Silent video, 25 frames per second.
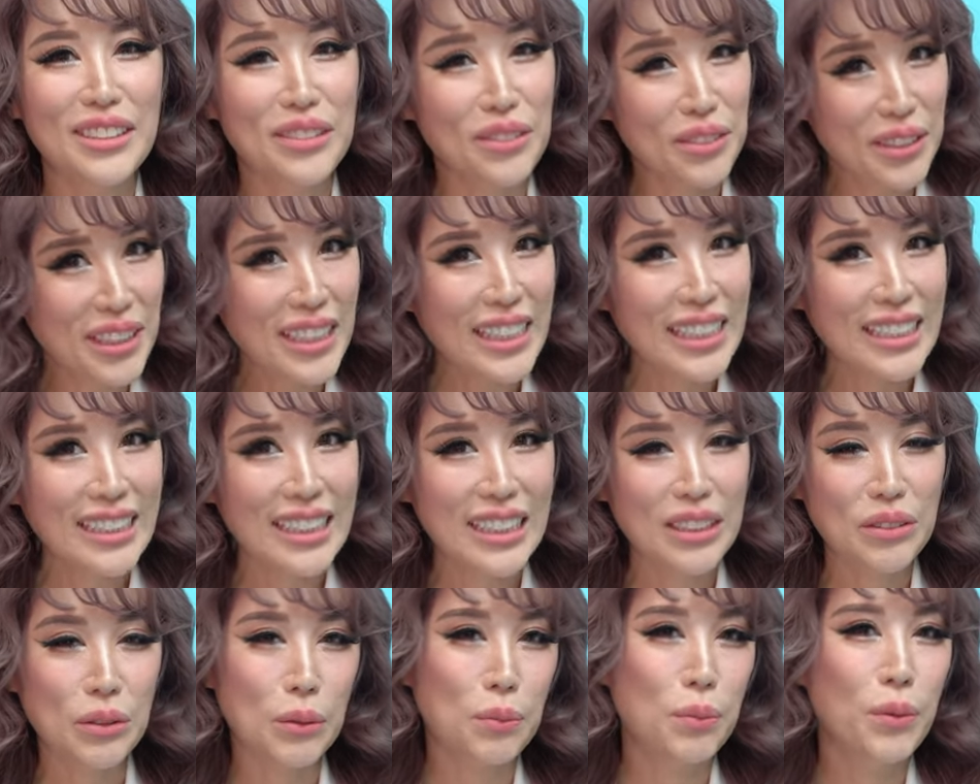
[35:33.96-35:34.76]
the three
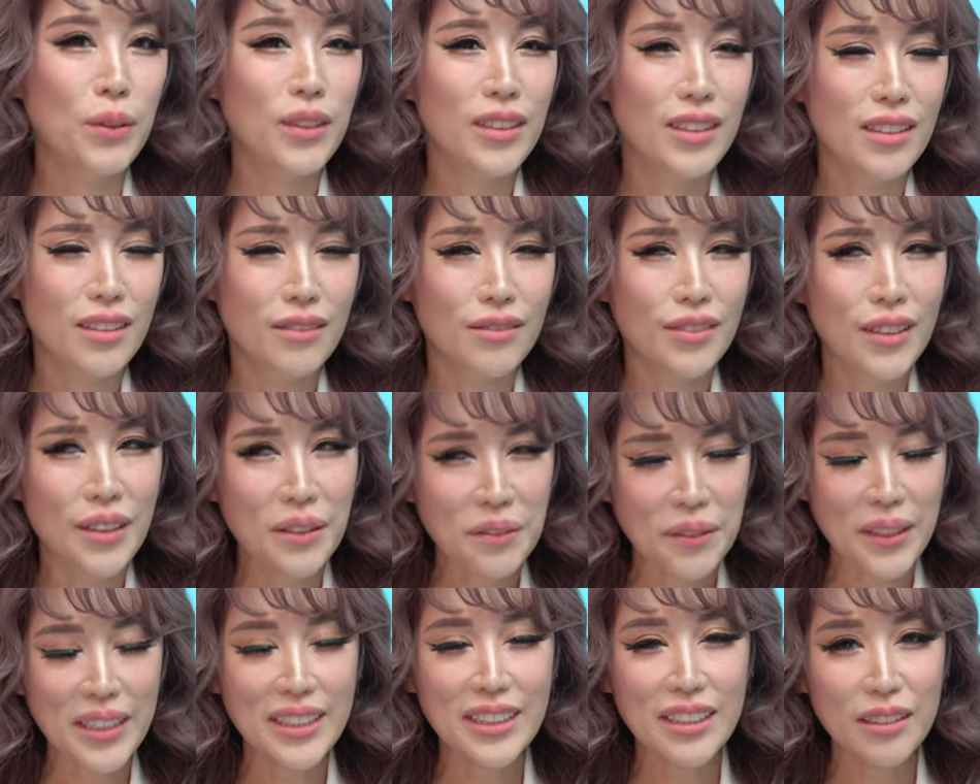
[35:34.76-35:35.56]
leaders were put in a
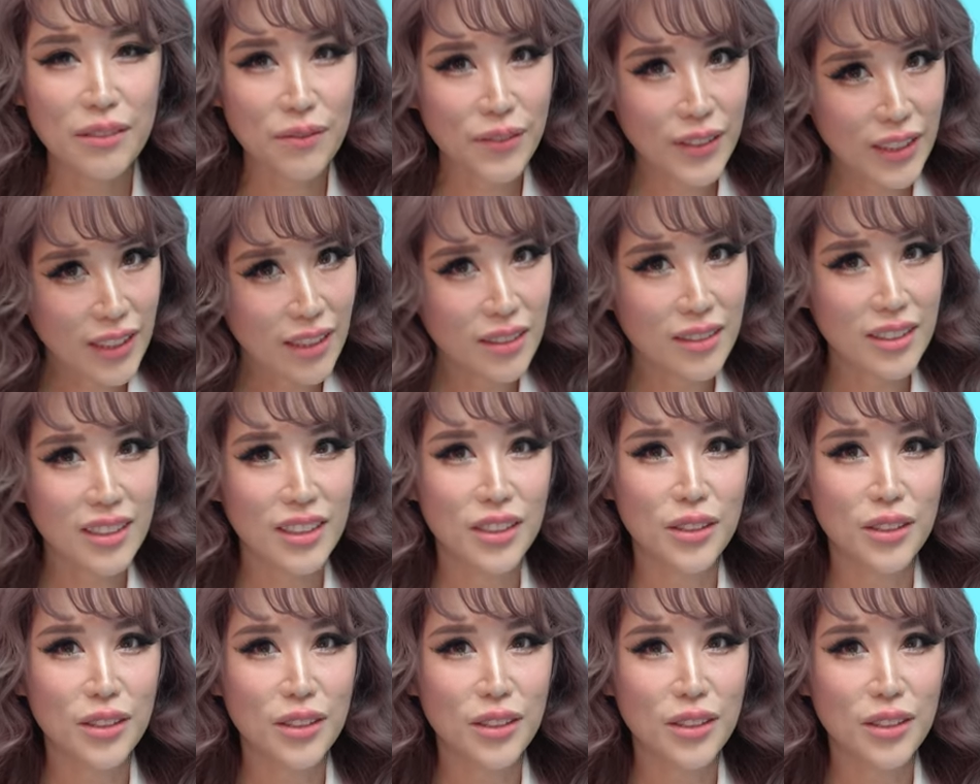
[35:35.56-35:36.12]
very, very difficult